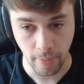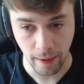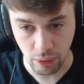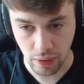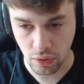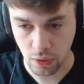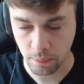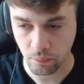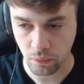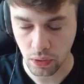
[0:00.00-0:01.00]
However,
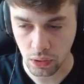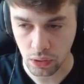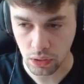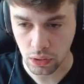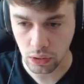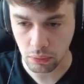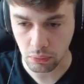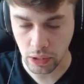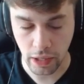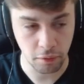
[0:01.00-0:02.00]

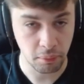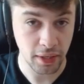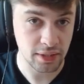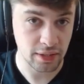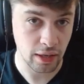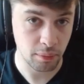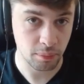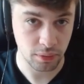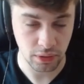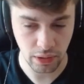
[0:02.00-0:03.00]
I mixed
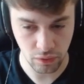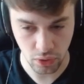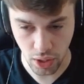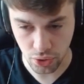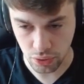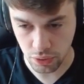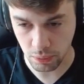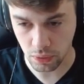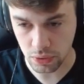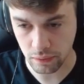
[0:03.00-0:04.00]
up the variations,
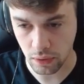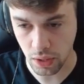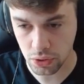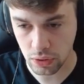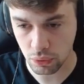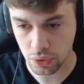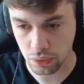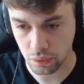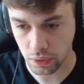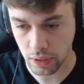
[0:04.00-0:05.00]
because the variation I
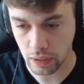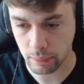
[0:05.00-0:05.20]
was thinking